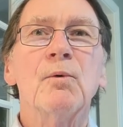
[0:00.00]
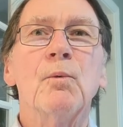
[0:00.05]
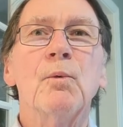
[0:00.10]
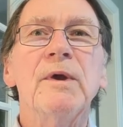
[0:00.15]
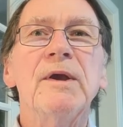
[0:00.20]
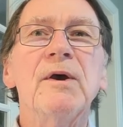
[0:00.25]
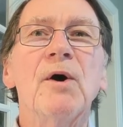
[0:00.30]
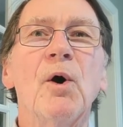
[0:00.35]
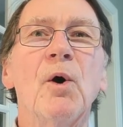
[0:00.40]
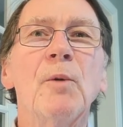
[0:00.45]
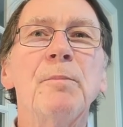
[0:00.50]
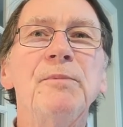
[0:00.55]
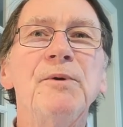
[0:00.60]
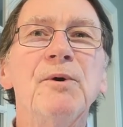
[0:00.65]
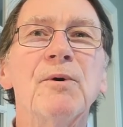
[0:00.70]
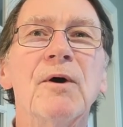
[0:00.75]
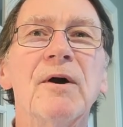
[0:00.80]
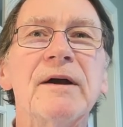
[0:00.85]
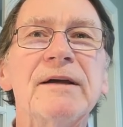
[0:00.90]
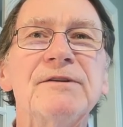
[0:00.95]
We hope
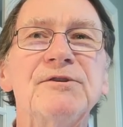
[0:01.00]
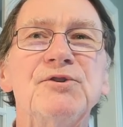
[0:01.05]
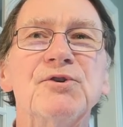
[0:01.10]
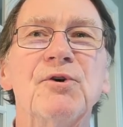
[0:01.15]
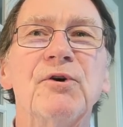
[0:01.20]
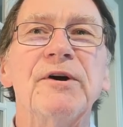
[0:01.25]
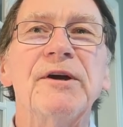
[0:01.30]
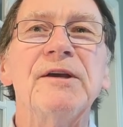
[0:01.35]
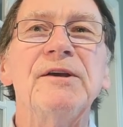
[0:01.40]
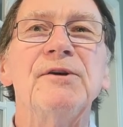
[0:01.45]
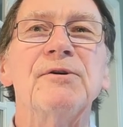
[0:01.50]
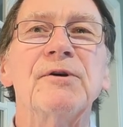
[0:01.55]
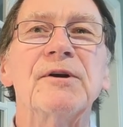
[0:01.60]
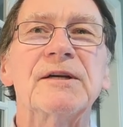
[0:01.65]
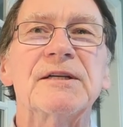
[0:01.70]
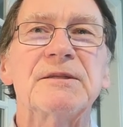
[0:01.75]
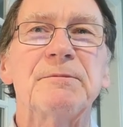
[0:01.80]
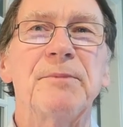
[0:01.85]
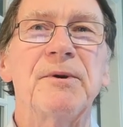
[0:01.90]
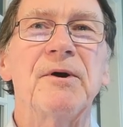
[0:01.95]
you are enjoying your
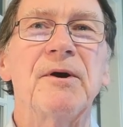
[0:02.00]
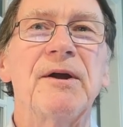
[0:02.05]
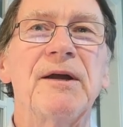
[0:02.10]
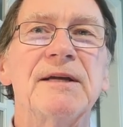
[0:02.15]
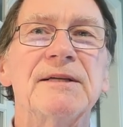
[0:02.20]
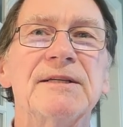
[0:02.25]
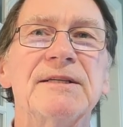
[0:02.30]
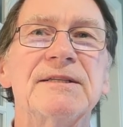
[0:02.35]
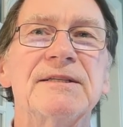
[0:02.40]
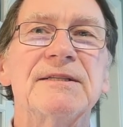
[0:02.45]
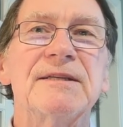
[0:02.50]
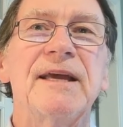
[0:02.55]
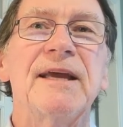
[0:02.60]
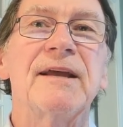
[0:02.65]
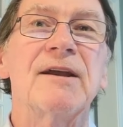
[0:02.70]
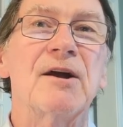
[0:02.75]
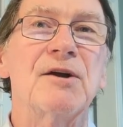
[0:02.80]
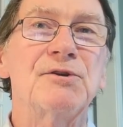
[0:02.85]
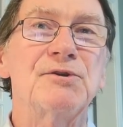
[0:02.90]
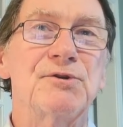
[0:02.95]
experience
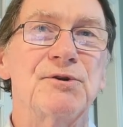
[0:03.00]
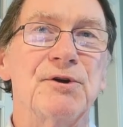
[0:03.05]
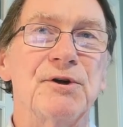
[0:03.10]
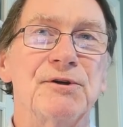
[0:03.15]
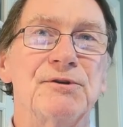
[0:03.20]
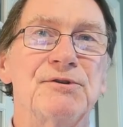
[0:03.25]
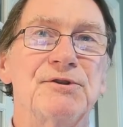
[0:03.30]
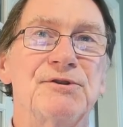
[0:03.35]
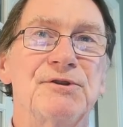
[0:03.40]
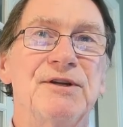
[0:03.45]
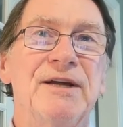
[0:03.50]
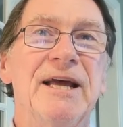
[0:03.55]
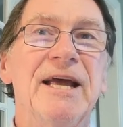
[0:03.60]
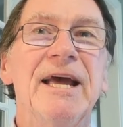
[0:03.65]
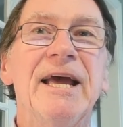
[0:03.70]
in our church.